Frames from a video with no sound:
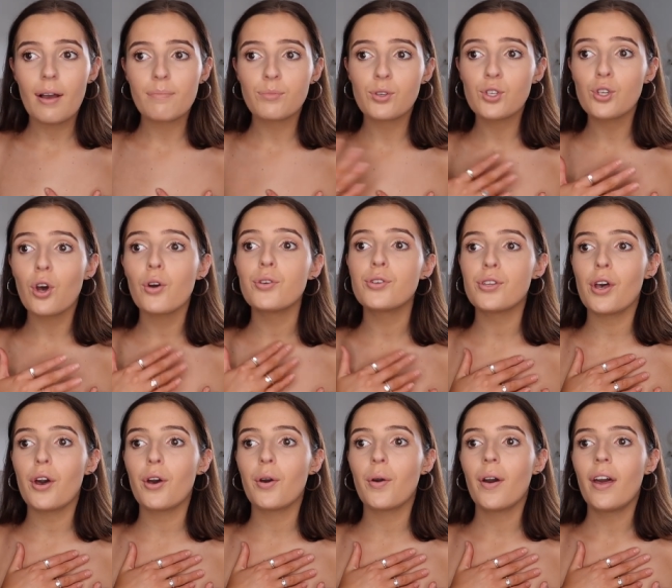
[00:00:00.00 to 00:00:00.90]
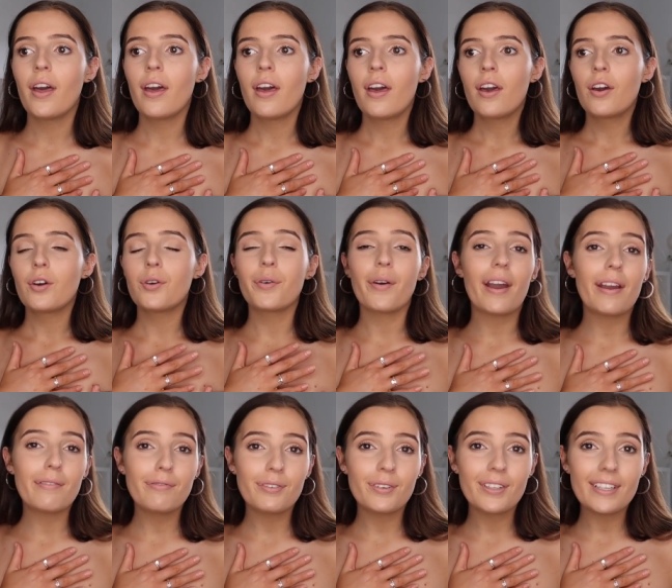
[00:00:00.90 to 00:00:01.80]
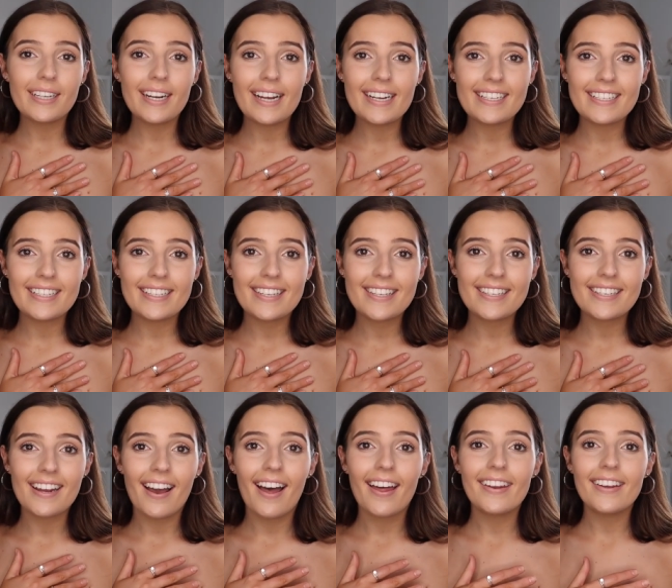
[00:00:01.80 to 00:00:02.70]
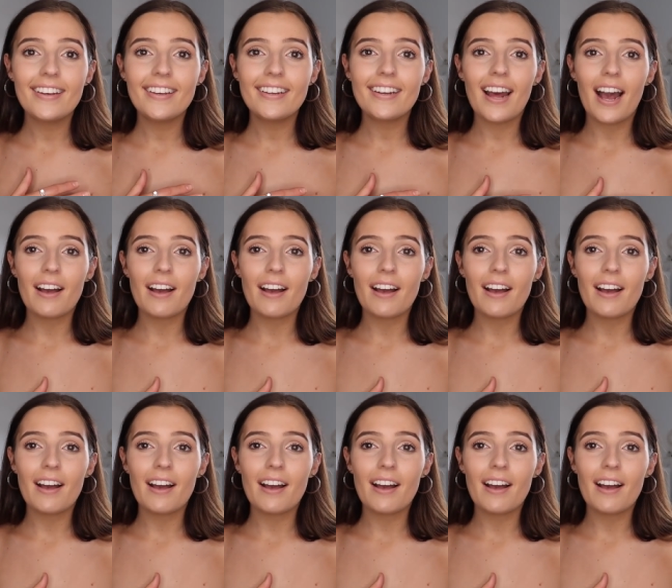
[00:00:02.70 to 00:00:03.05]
I'm so, so grateful that I did start it.